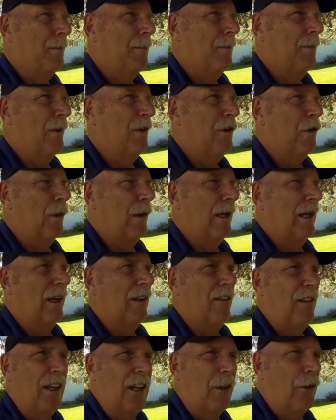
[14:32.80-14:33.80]
Between
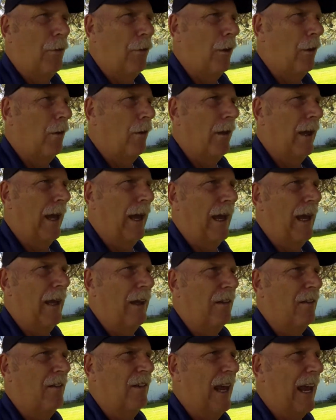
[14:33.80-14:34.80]
Ezekiel
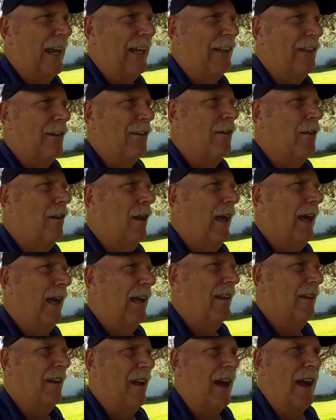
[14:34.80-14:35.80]
and Daniel
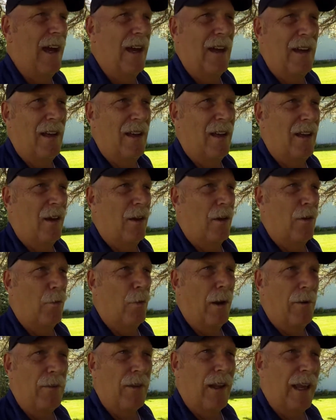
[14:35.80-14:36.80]
and
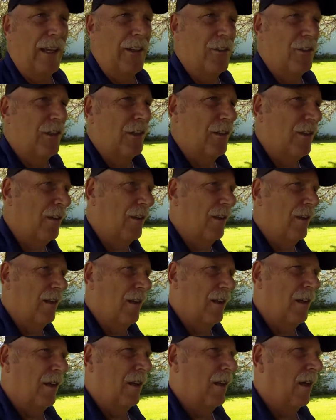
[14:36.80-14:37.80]
Revelations,
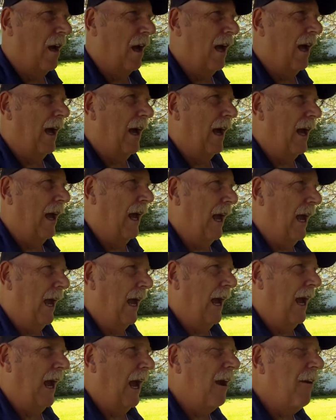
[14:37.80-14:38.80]

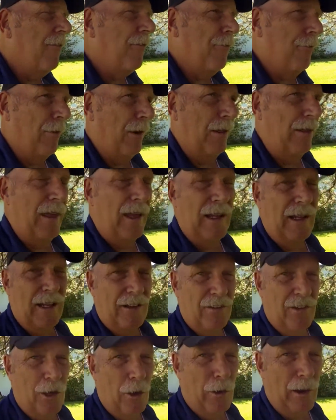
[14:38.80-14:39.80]
everything
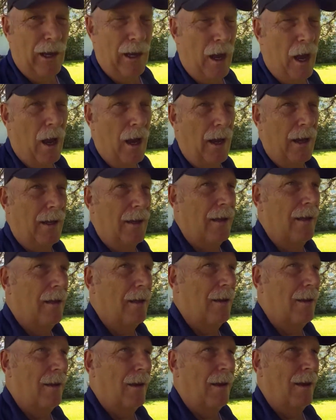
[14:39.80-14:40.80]
that's going on
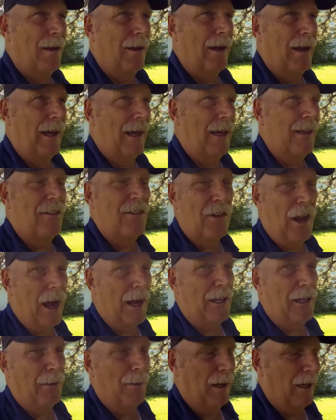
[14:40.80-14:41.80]
is
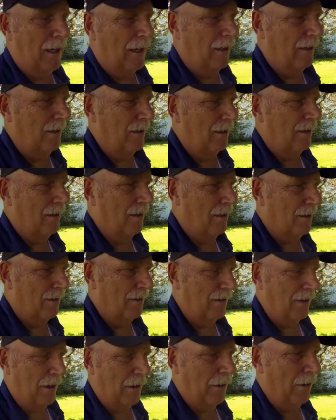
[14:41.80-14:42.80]
documented.
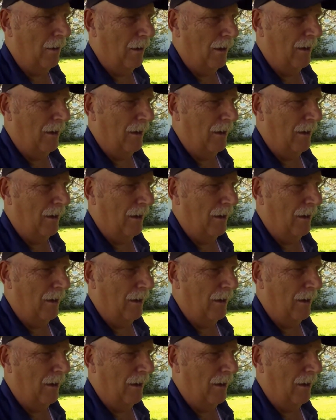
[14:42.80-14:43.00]
So